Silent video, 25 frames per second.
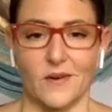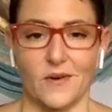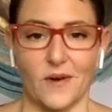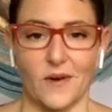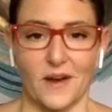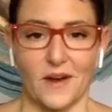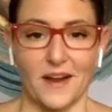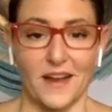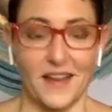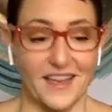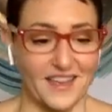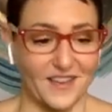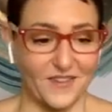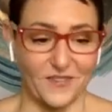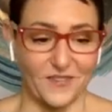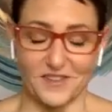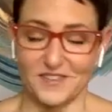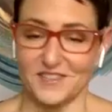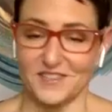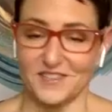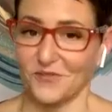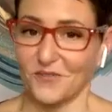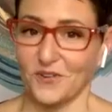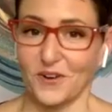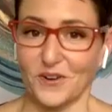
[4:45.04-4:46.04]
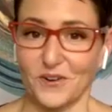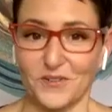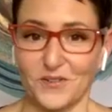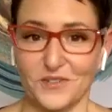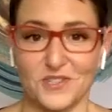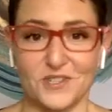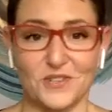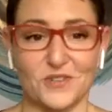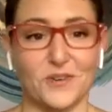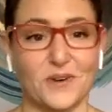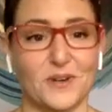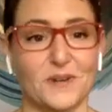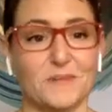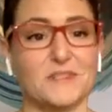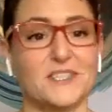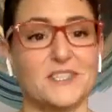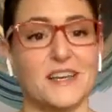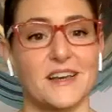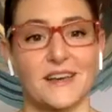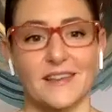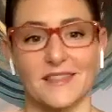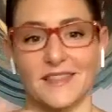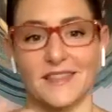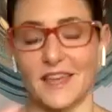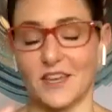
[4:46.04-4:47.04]
Or if it's a fear of
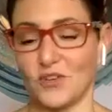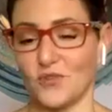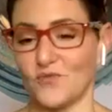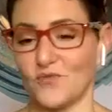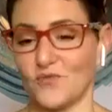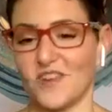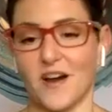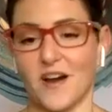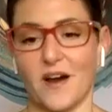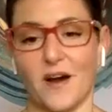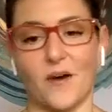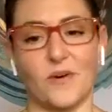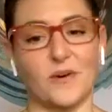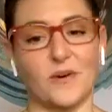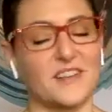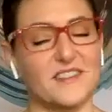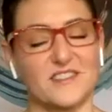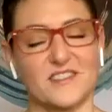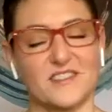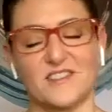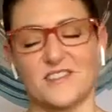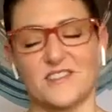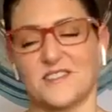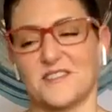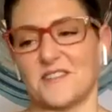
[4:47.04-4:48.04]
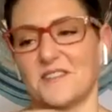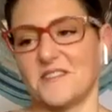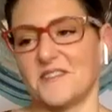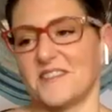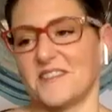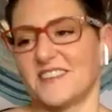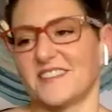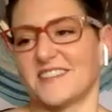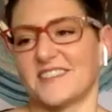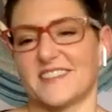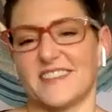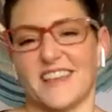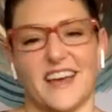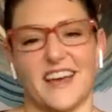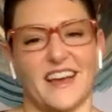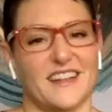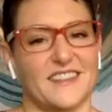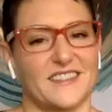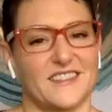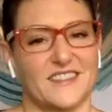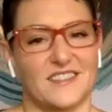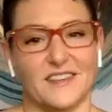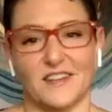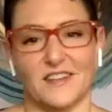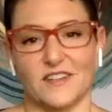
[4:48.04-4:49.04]
storms, that as soon
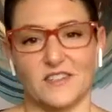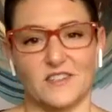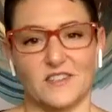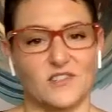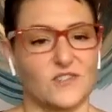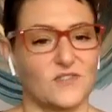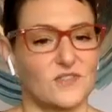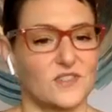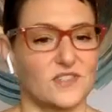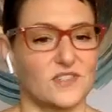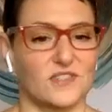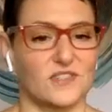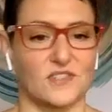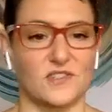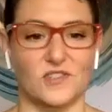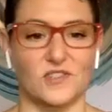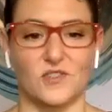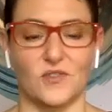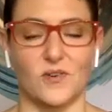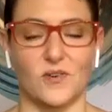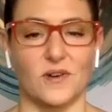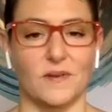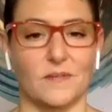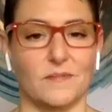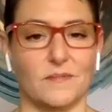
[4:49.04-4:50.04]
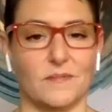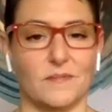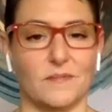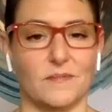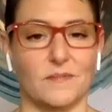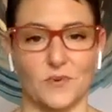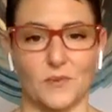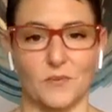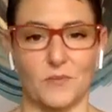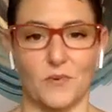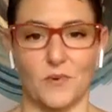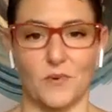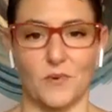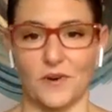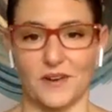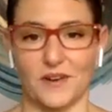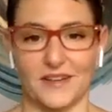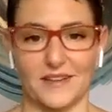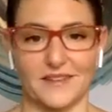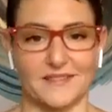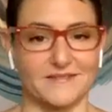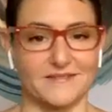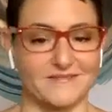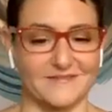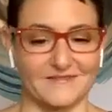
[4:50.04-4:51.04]
as the storm is
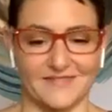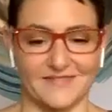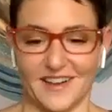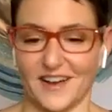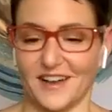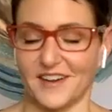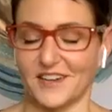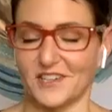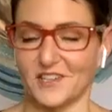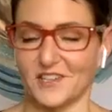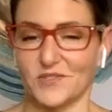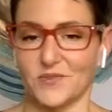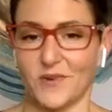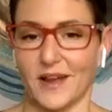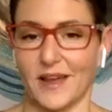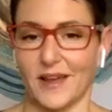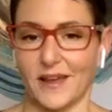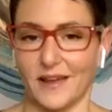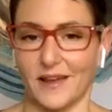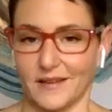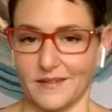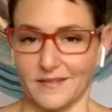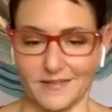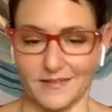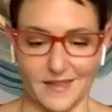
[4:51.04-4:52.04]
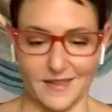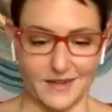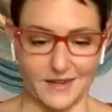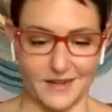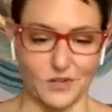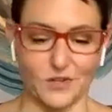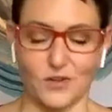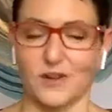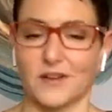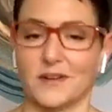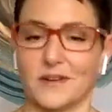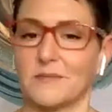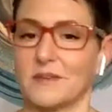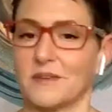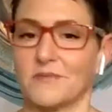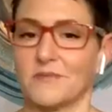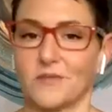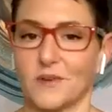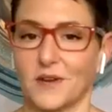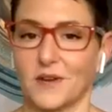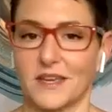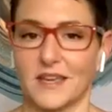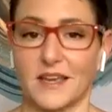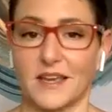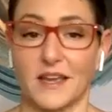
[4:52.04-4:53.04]
reported on its way, then you're going to
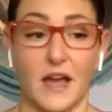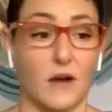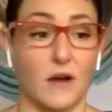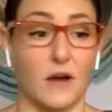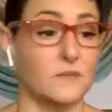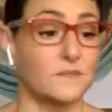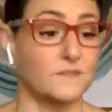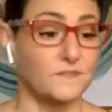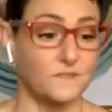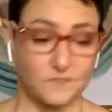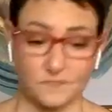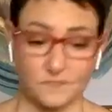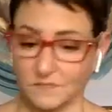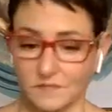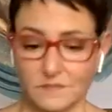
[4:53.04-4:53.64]
be freaking out.